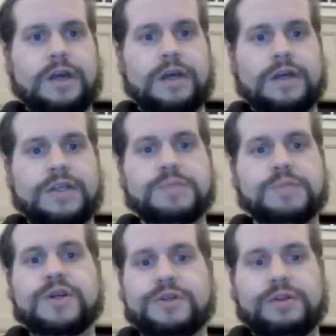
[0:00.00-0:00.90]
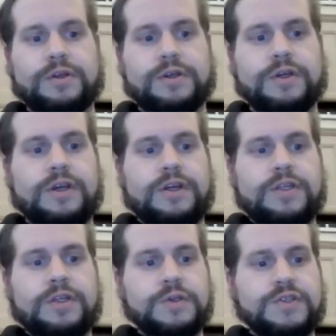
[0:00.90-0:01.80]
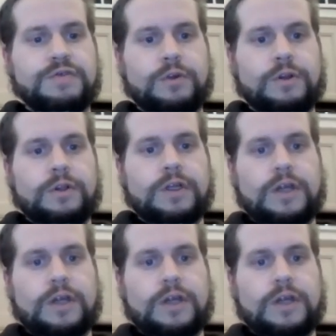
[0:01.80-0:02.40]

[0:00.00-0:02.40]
especially useful.